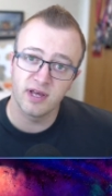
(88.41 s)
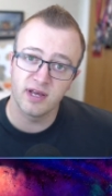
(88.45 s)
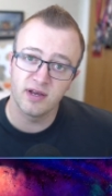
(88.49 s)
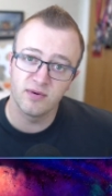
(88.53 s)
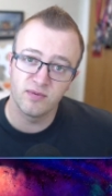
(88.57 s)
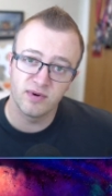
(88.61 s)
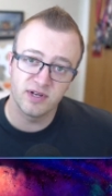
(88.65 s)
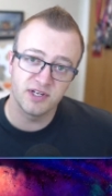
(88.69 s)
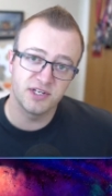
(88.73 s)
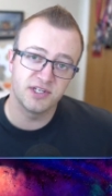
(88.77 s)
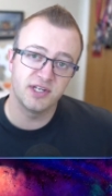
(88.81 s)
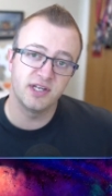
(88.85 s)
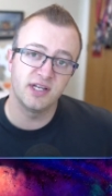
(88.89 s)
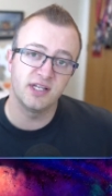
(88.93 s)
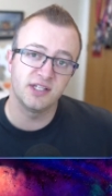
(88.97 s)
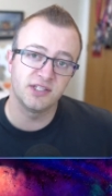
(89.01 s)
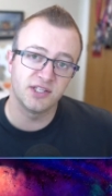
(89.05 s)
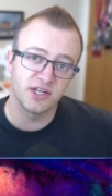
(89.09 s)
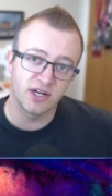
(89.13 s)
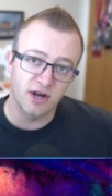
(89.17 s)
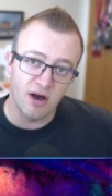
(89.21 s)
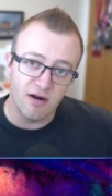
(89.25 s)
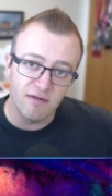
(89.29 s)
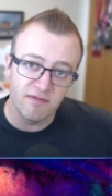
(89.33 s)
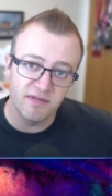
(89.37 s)
which is the
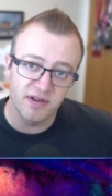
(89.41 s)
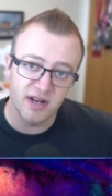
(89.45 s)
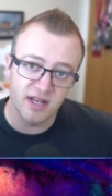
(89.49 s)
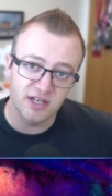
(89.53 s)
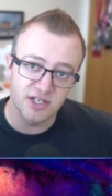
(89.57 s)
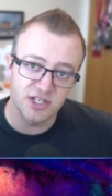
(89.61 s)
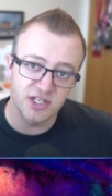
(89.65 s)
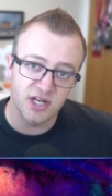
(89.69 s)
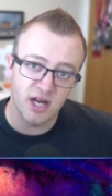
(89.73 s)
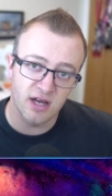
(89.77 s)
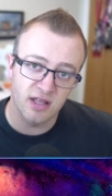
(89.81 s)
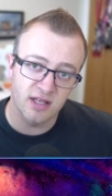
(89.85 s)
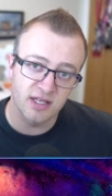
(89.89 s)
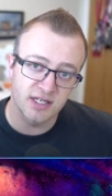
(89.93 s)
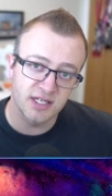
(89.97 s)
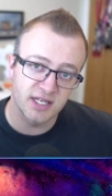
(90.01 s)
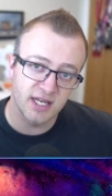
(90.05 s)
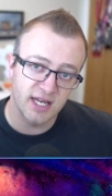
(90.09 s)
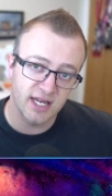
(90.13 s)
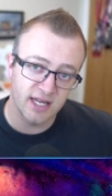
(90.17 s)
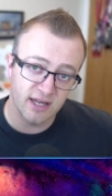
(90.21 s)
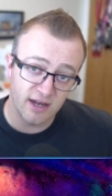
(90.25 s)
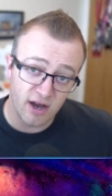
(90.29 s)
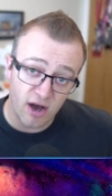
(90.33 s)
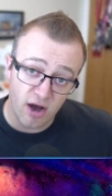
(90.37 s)
confidentiality
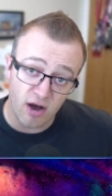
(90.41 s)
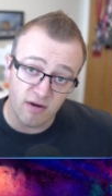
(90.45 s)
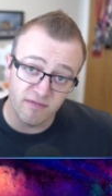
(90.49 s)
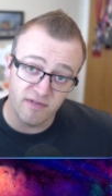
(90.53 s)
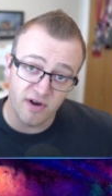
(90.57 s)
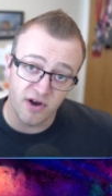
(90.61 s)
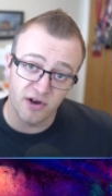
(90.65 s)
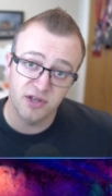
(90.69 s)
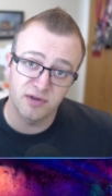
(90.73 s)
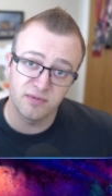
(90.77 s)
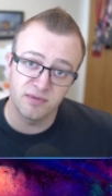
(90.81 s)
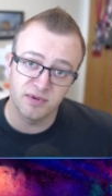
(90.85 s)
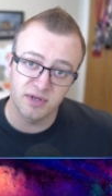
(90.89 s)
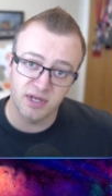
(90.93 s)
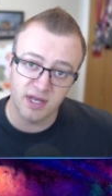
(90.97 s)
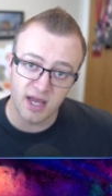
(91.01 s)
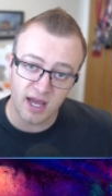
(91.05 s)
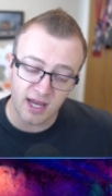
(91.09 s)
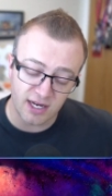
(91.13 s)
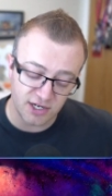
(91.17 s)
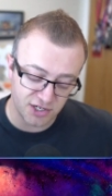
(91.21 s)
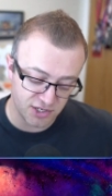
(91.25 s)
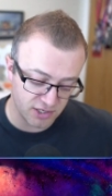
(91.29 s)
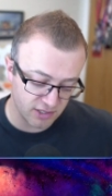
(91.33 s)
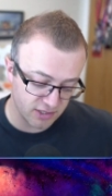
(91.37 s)
of our
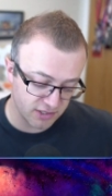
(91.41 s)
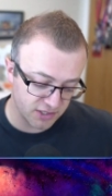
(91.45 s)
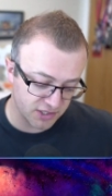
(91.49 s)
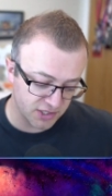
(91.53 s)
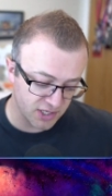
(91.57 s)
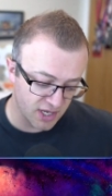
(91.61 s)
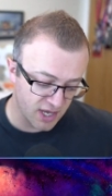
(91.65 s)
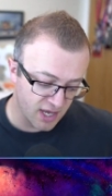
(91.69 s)
communications.